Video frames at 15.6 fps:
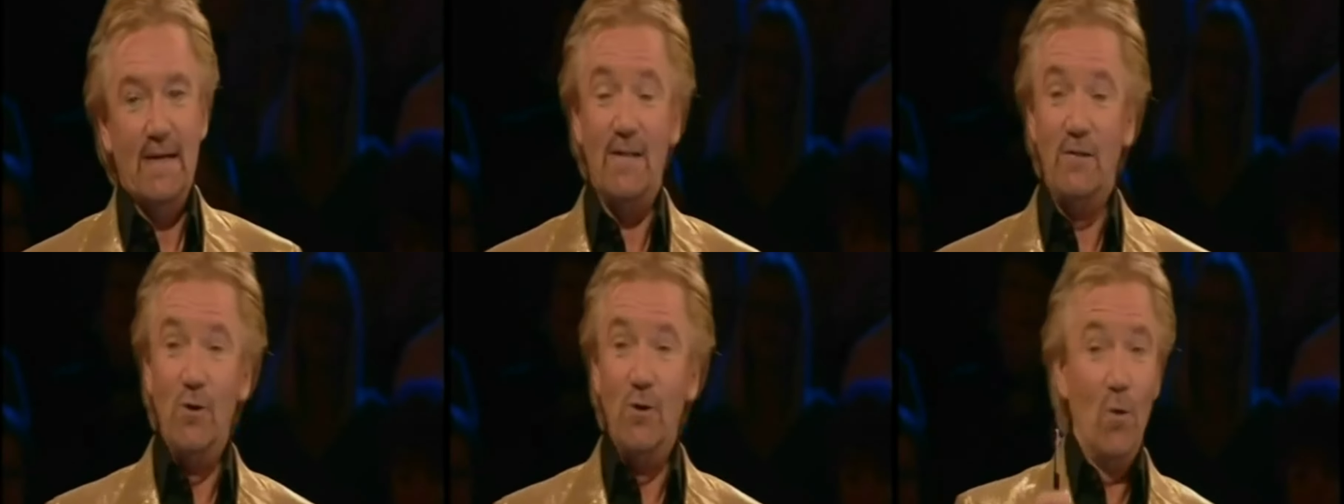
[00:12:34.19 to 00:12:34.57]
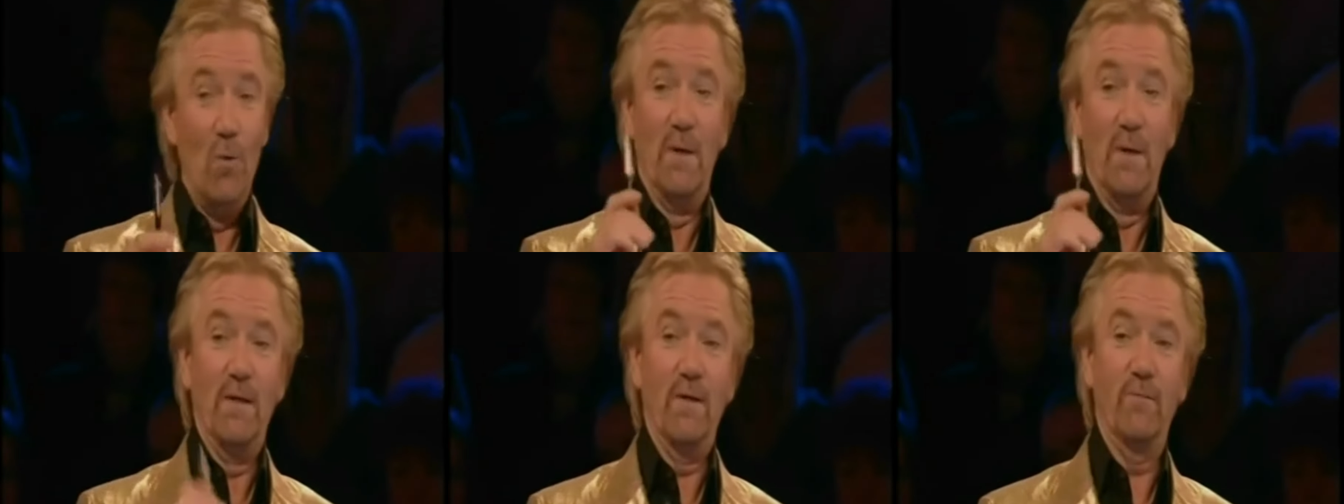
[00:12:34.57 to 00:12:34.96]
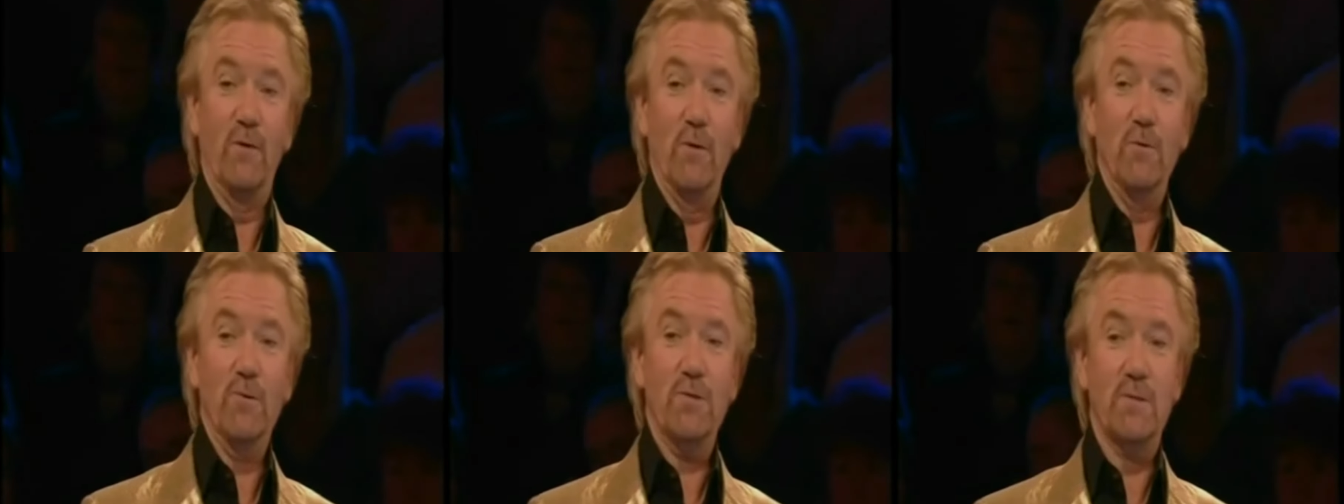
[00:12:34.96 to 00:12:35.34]
And normally, of
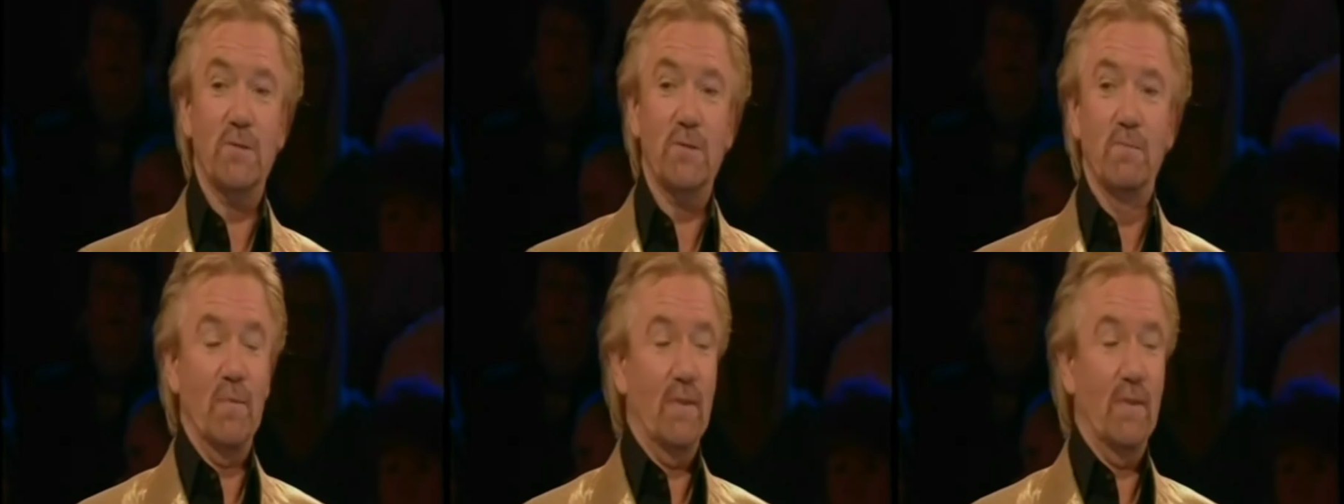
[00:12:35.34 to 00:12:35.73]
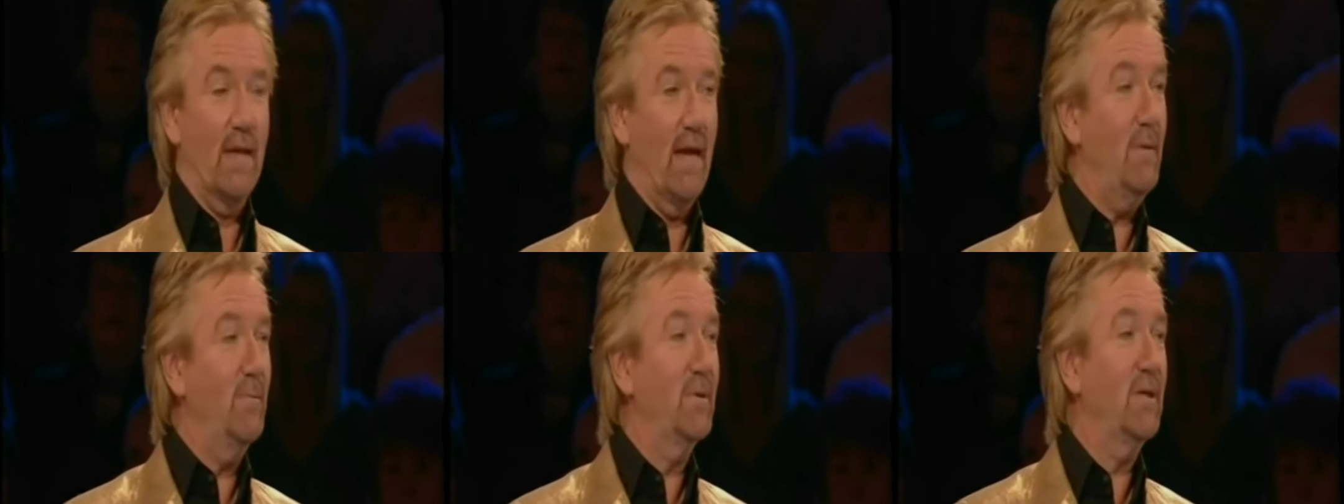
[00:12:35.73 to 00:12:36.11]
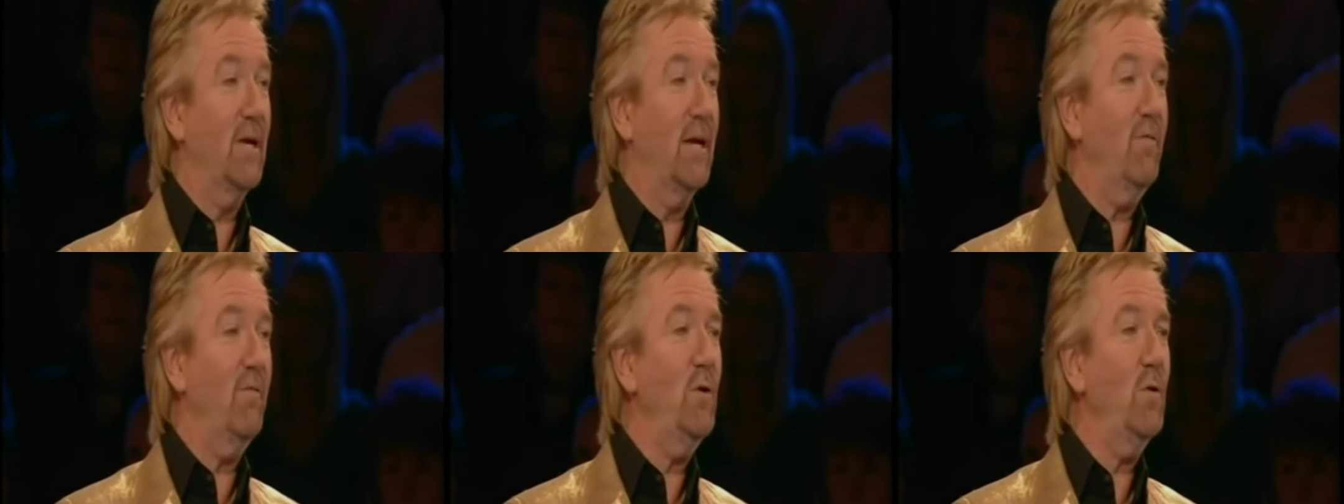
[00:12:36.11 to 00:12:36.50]
course, he would
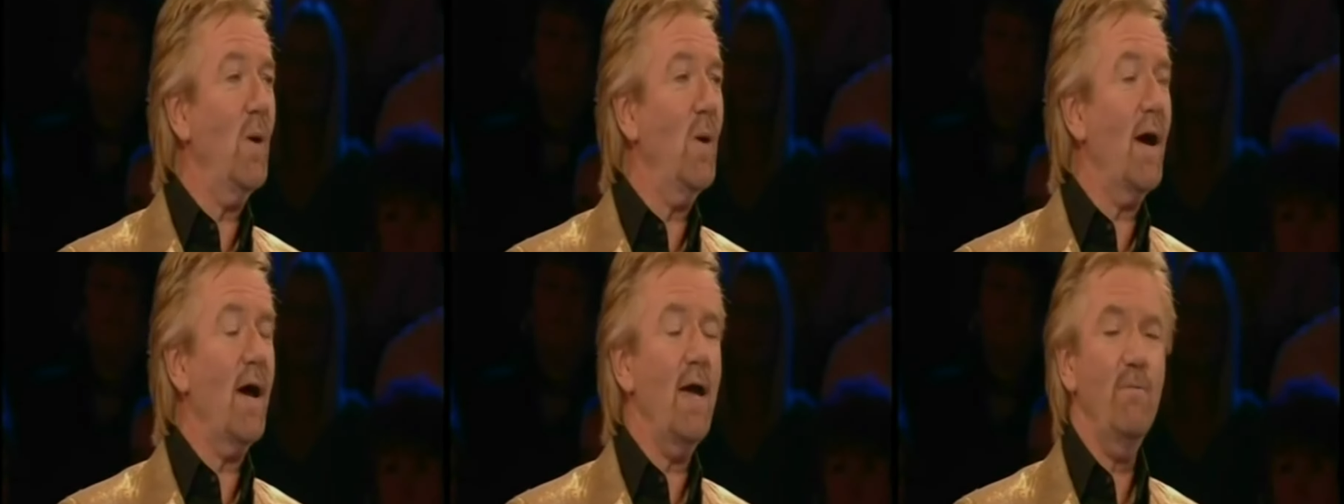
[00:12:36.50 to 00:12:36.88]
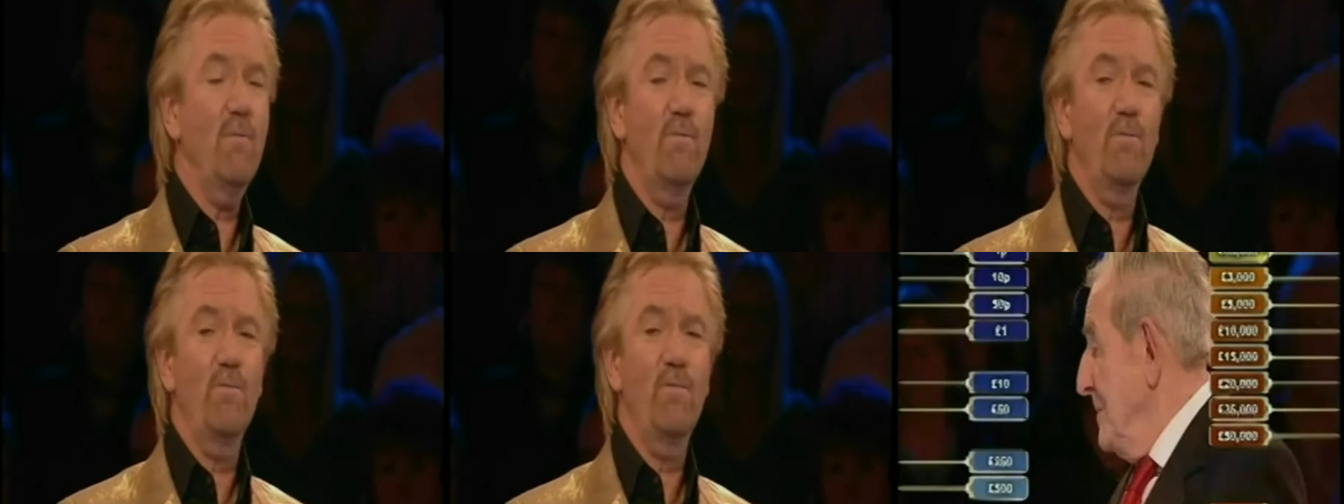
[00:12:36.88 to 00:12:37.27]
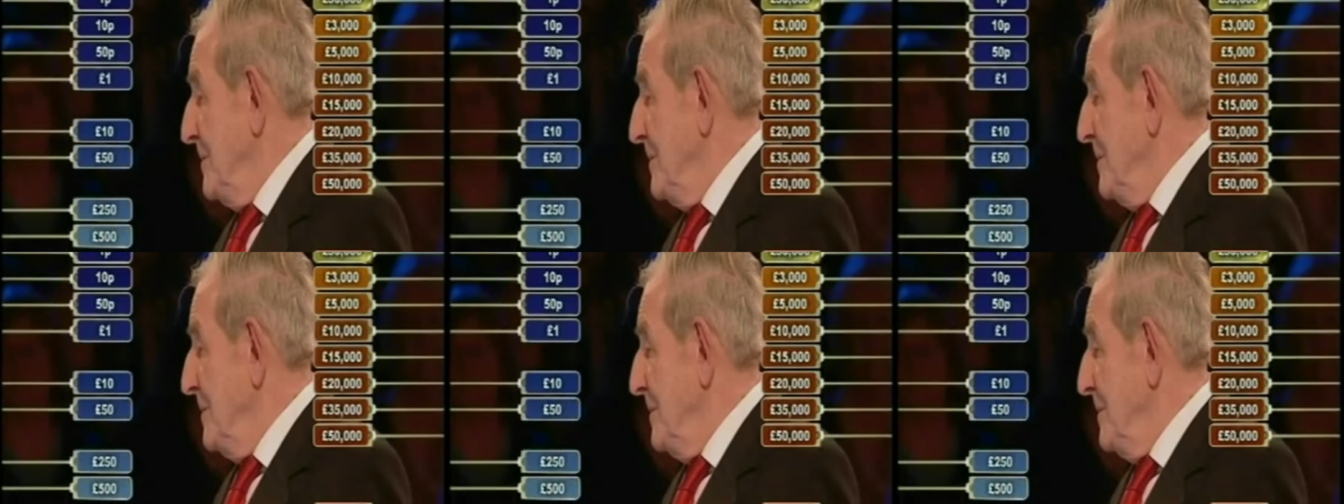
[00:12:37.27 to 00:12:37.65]
give you a
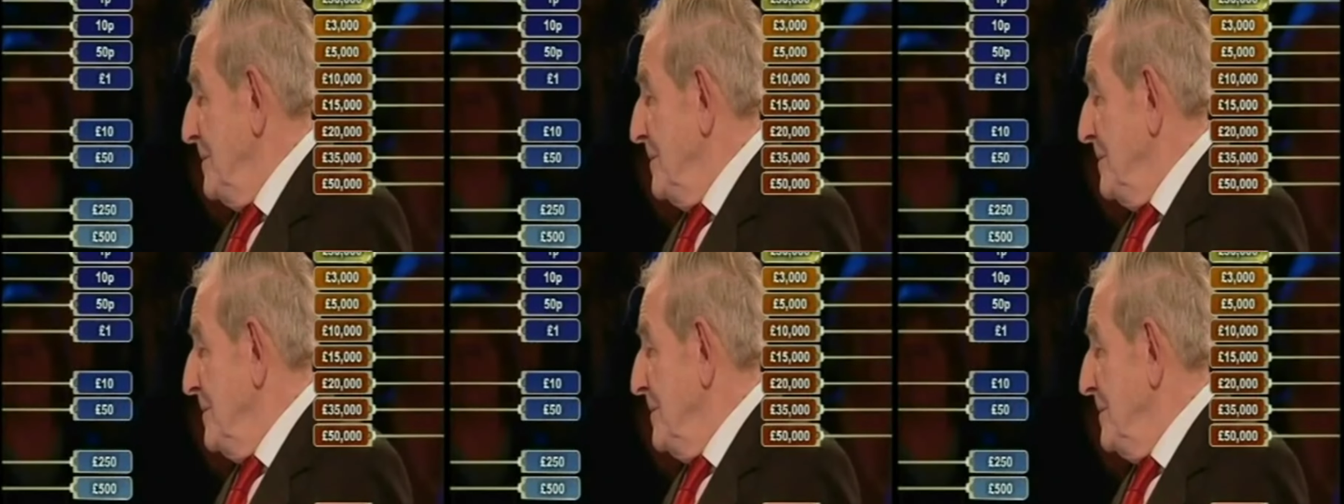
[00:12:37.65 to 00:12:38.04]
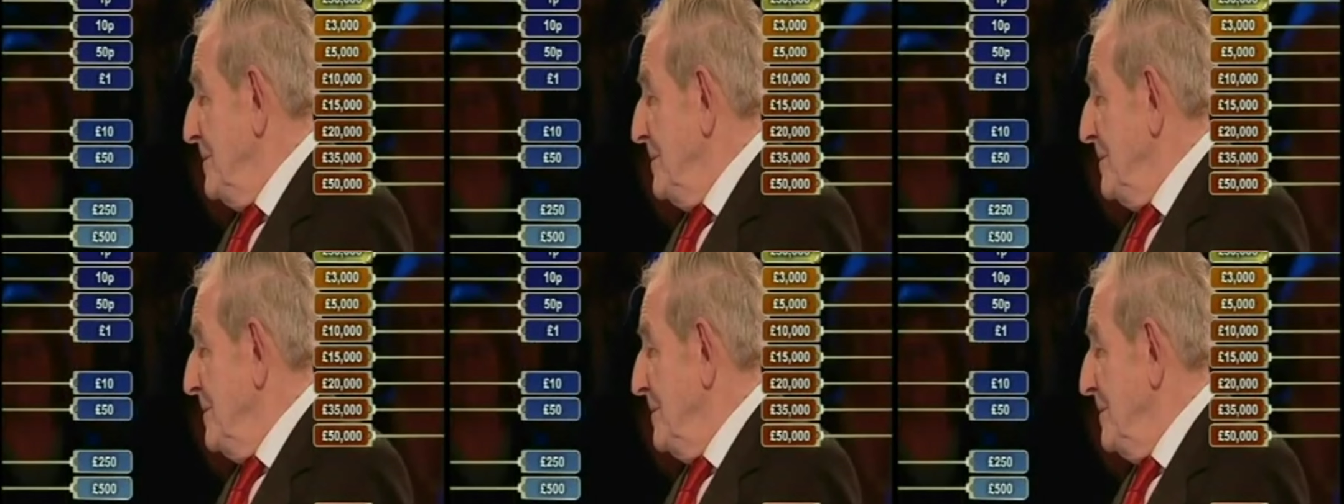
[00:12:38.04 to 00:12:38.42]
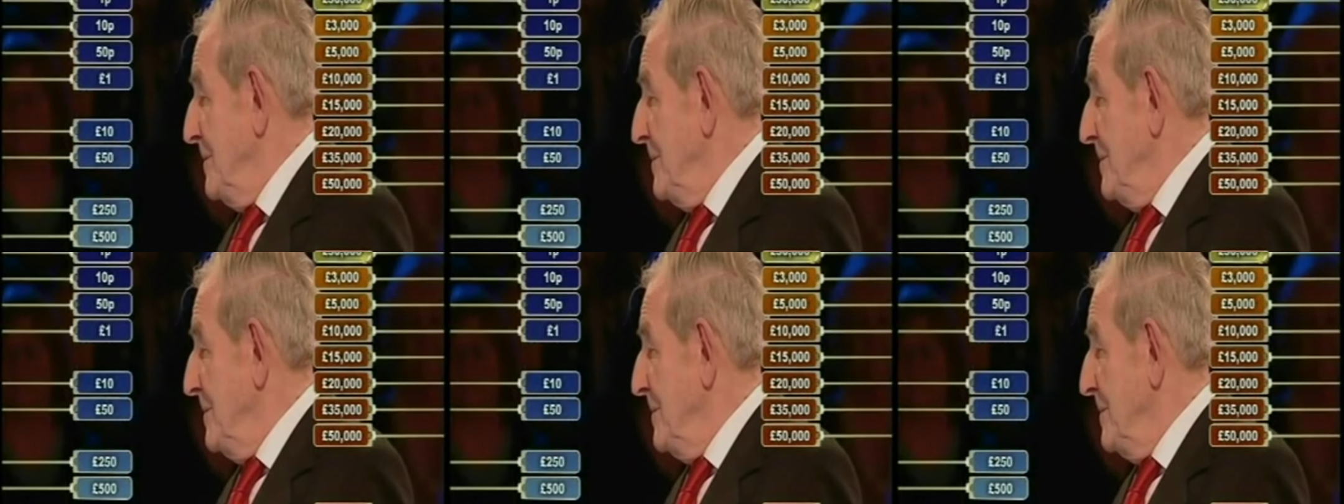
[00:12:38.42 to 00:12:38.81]
very nasty offer at
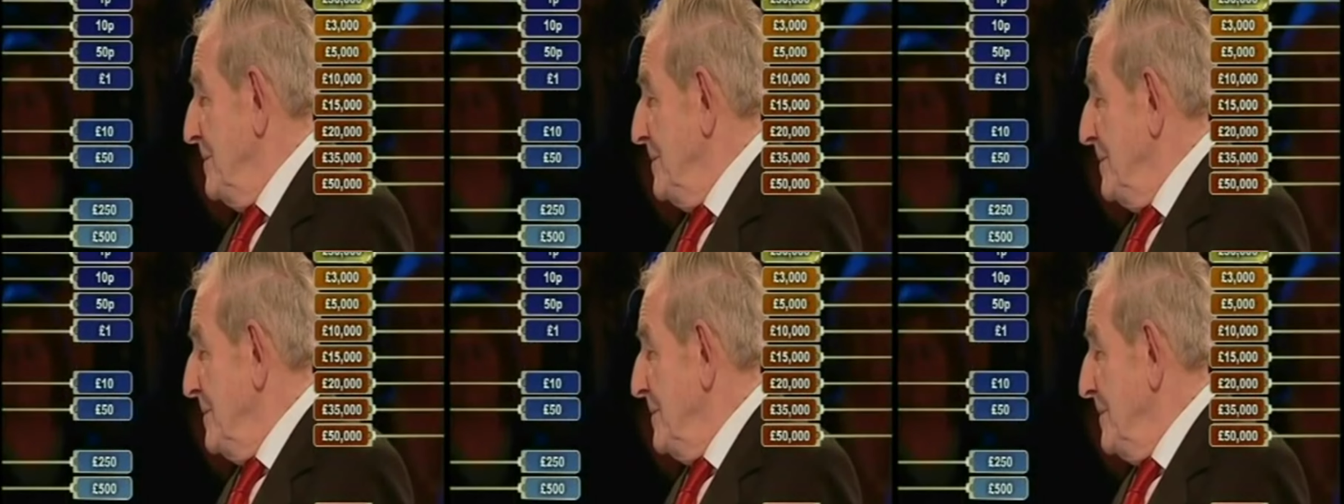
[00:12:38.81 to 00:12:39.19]
this point.